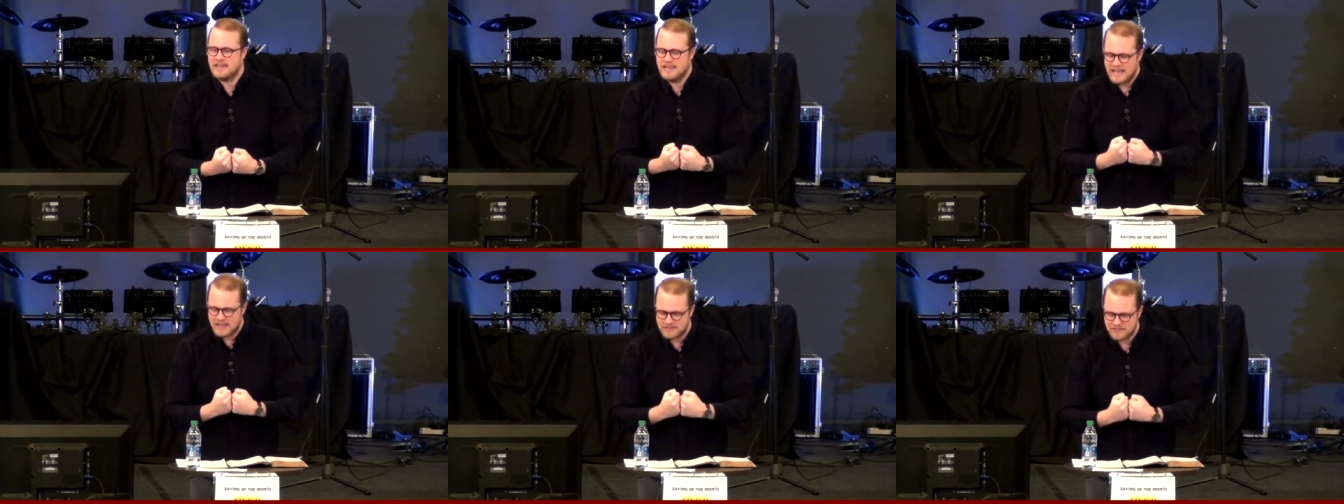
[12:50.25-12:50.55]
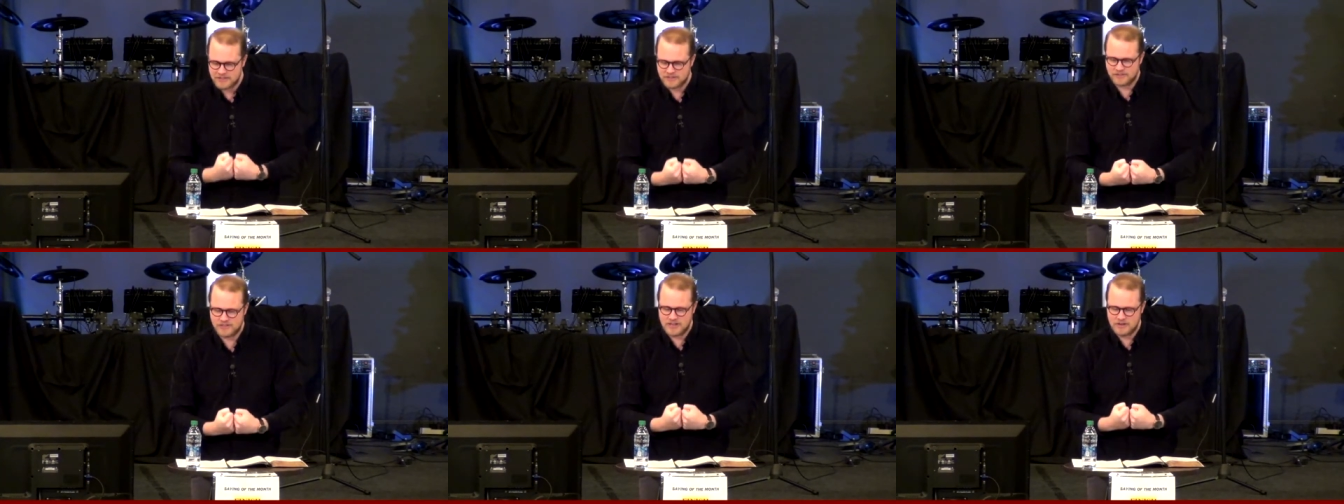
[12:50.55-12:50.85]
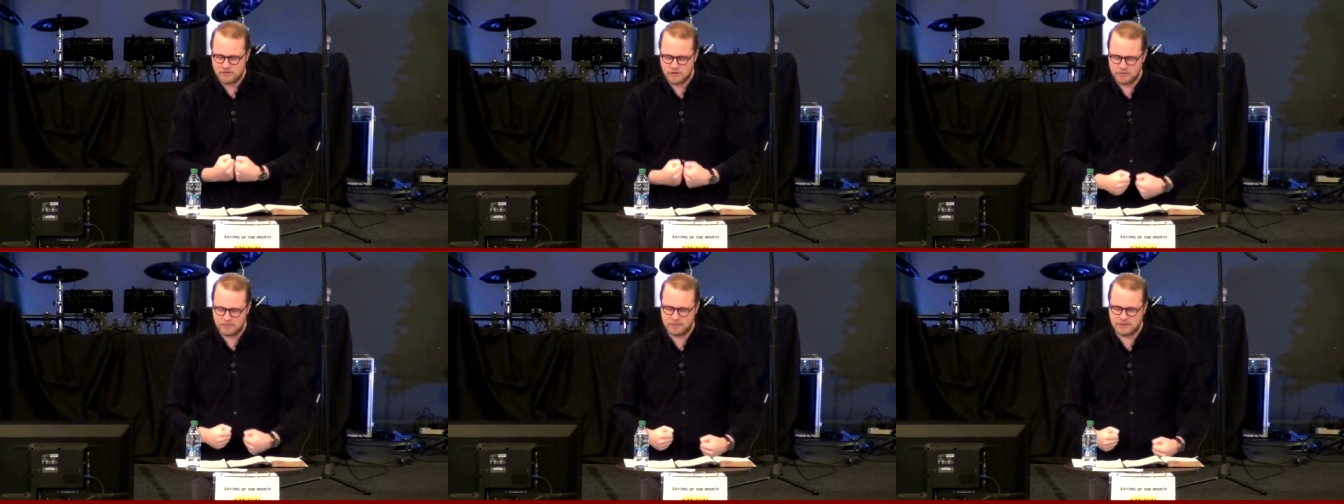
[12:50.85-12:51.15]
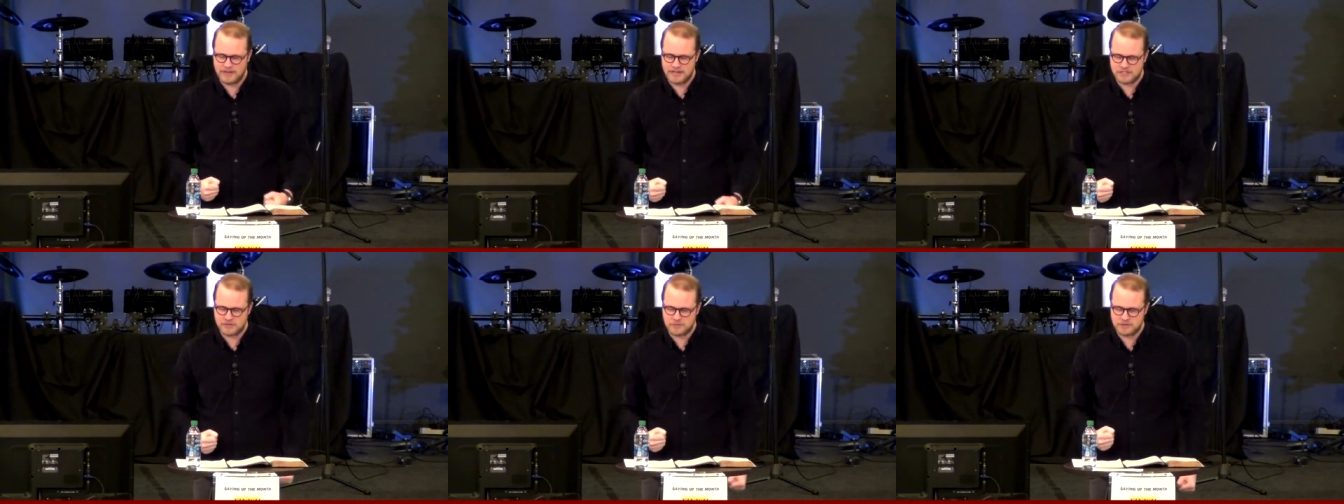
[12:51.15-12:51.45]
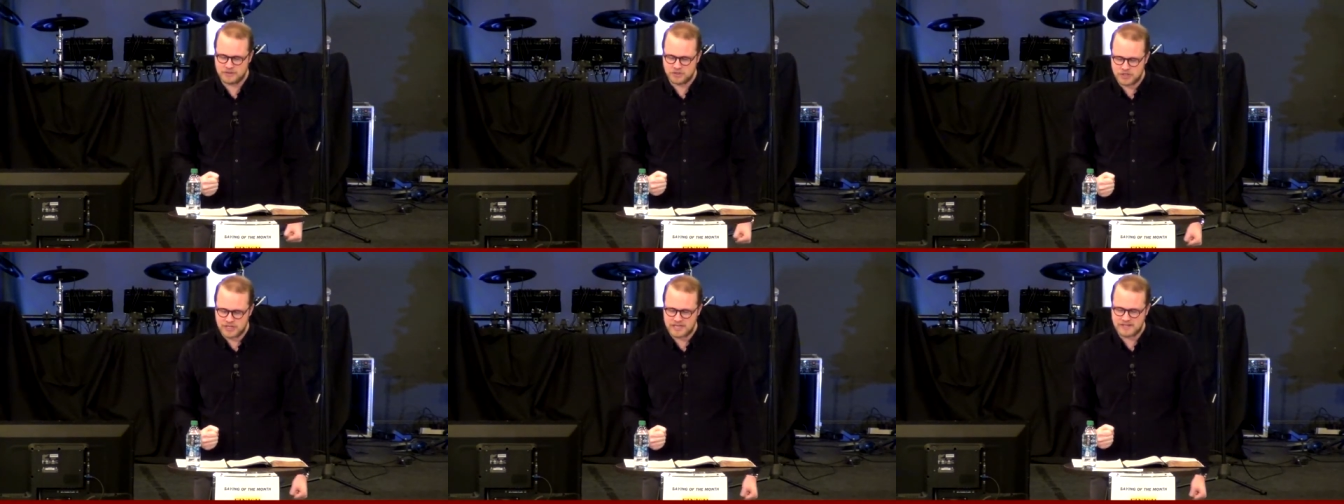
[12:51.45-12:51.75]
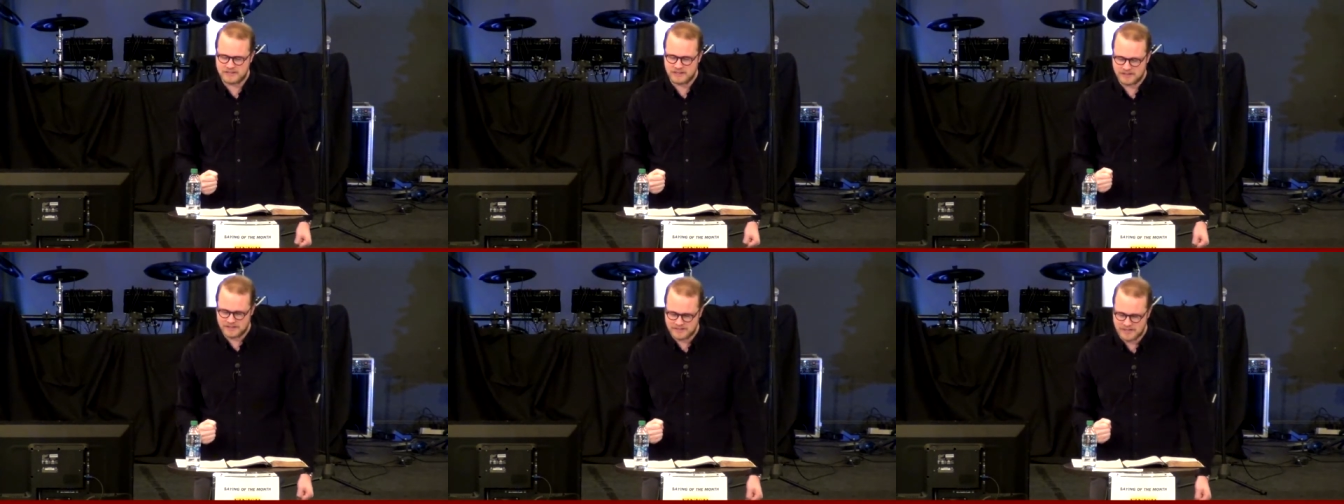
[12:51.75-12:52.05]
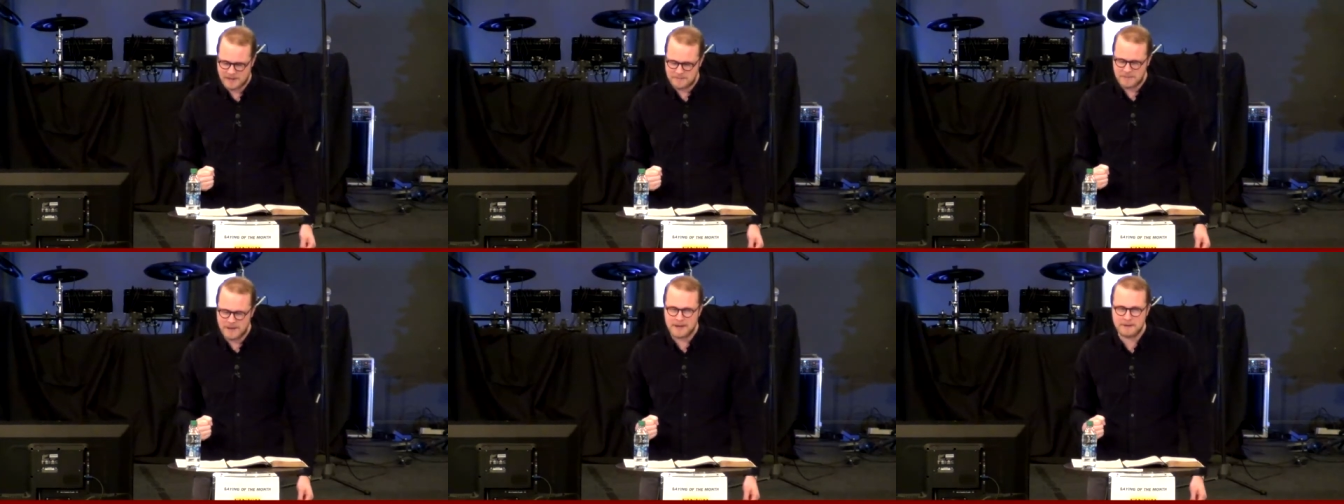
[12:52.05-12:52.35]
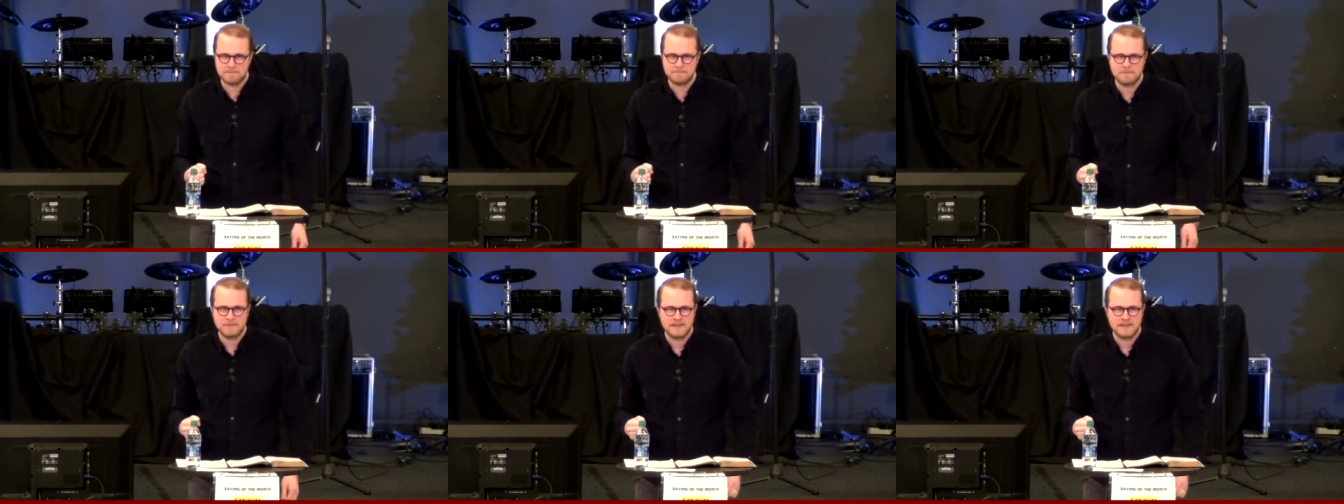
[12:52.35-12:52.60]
in the secret place with Jesus. Amen?